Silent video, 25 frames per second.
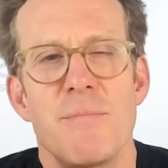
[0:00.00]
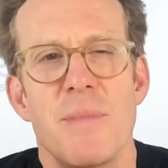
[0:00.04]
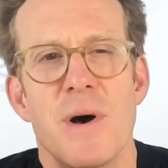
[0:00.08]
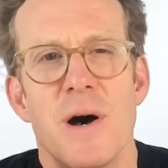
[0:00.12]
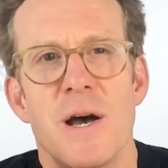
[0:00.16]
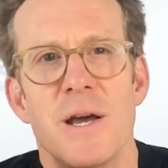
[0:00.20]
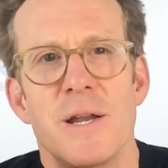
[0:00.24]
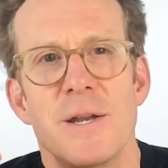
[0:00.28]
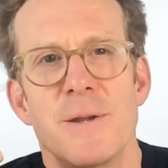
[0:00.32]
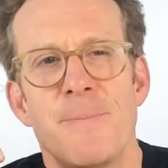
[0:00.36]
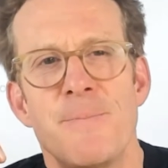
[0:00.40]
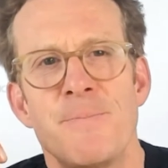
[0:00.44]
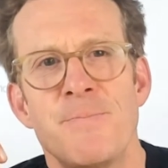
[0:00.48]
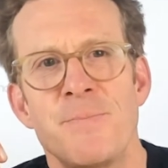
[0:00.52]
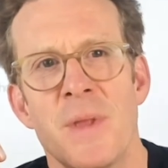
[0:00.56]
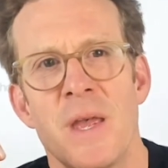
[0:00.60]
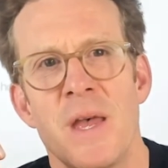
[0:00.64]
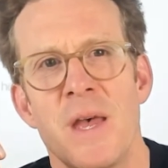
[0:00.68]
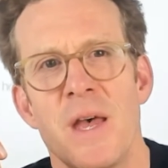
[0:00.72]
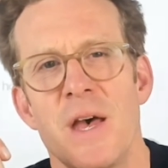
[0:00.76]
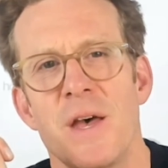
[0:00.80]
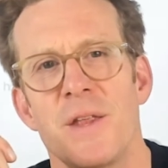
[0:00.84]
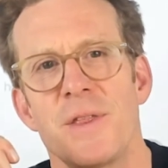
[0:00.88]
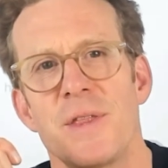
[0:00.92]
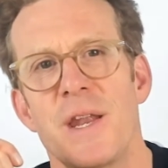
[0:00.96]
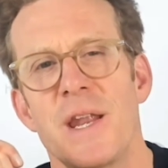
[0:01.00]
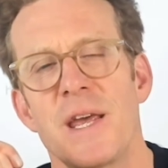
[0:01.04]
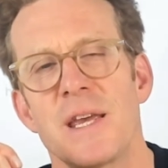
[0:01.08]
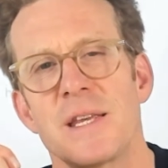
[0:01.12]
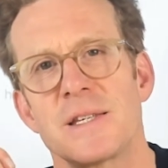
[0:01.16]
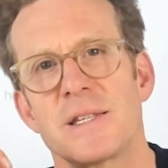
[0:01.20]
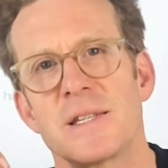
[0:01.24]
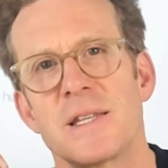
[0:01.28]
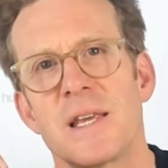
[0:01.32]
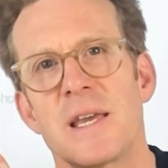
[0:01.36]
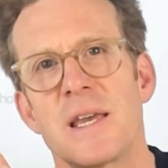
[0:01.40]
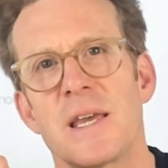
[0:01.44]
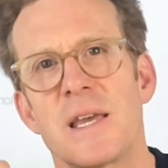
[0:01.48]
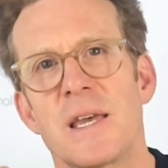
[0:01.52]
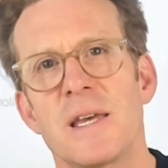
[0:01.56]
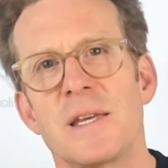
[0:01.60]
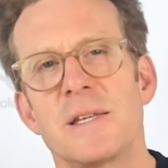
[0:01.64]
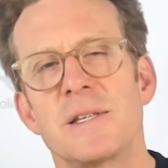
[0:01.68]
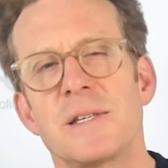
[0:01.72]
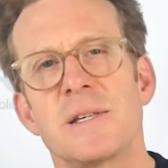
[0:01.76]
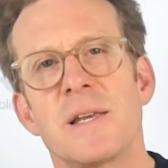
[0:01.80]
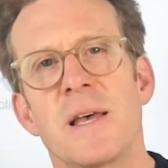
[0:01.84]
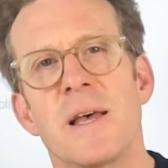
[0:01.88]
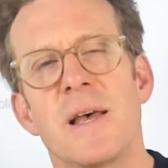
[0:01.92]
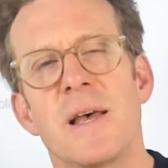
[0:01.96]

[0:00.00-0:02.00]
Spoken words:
mind. The next thing is,